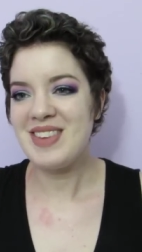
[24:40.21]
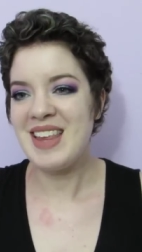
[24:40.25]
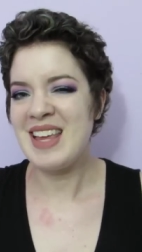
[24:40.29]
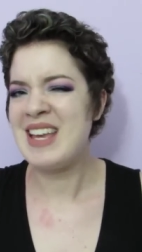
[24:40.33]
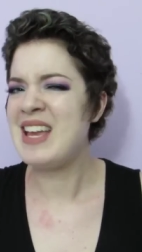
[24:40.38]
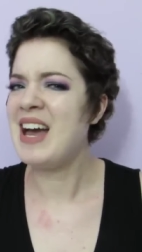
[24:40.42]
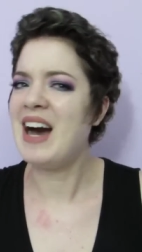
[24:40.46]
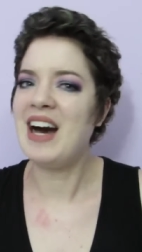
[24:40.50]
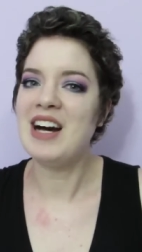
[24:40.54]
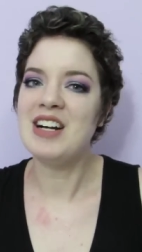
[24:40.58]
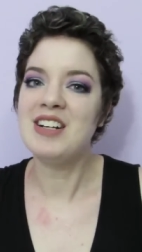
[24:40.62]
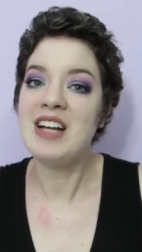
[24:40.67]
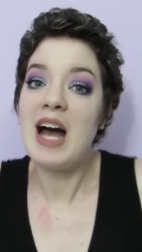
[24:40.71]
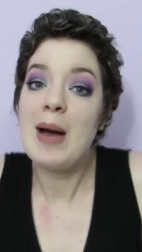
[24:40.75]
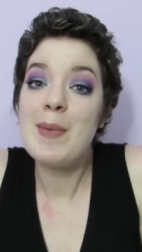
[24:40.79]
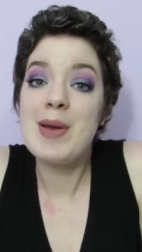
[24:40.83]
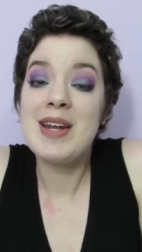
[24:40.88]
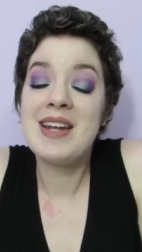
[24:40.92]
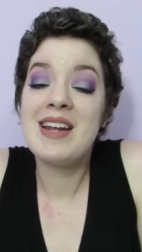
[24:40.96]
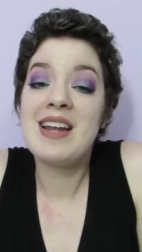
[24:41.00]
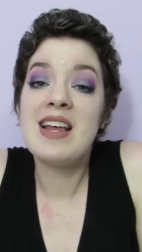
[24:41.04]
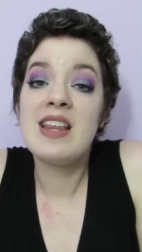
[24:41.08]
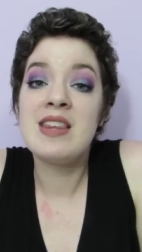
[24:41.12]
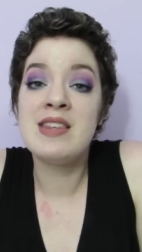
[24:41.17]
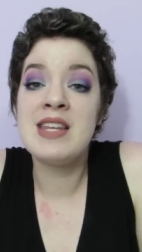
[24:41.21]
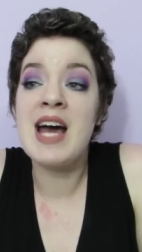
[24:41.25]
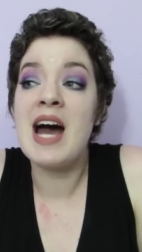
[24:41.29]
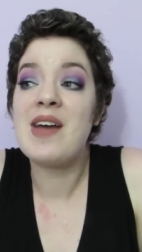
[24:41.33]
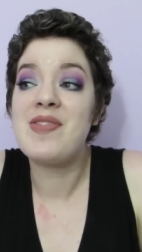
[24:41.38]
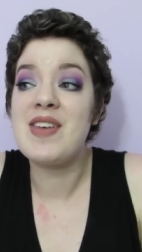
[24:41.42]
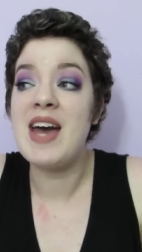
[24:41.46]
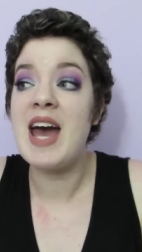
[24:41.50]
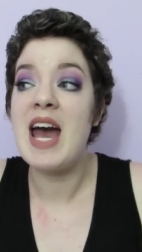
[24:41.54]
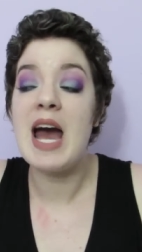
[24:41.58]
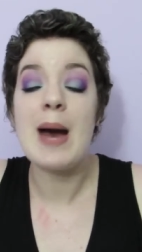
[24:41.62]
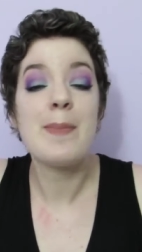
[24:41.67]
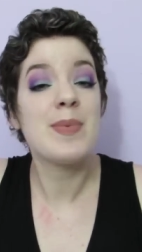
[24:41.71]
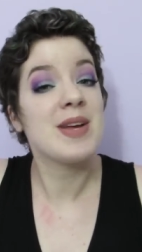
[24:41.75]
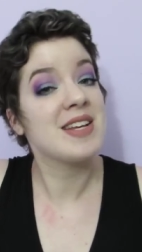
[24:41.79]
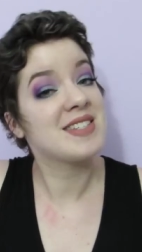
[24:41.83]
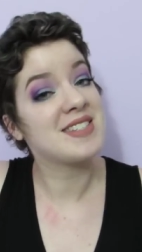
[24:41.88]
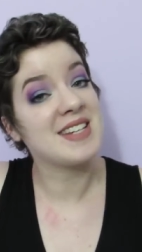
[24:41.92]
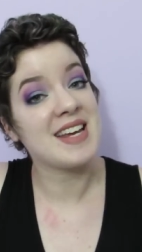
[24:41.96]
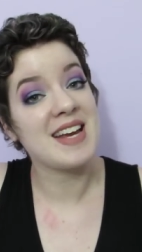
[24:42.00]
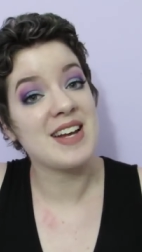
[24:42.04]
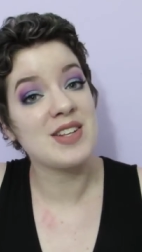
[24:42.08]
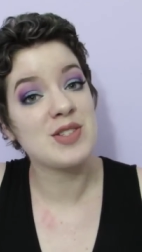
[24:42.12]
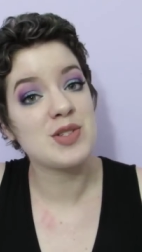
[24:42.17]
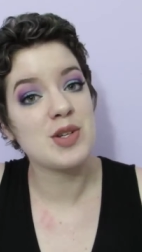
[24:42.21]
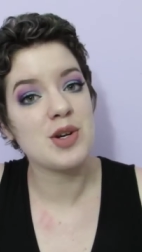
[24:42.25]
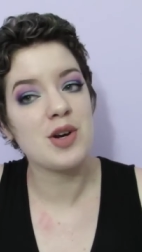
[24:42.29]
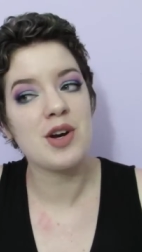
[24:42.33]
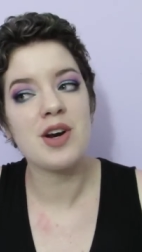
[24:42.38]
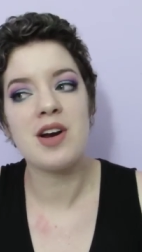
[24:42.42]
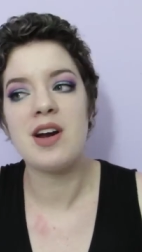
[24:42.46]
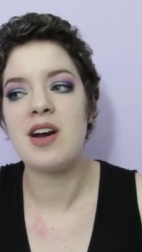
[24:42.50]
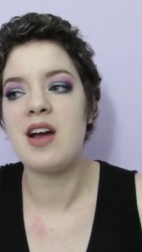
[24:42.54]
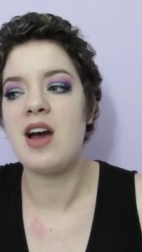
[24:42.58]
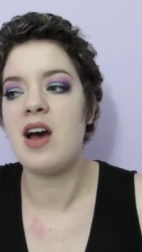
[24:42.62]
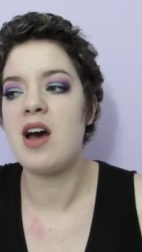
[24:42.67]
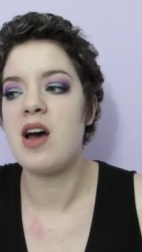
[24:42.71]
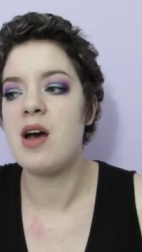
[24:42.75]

yeah, I mean, not the happiest answer,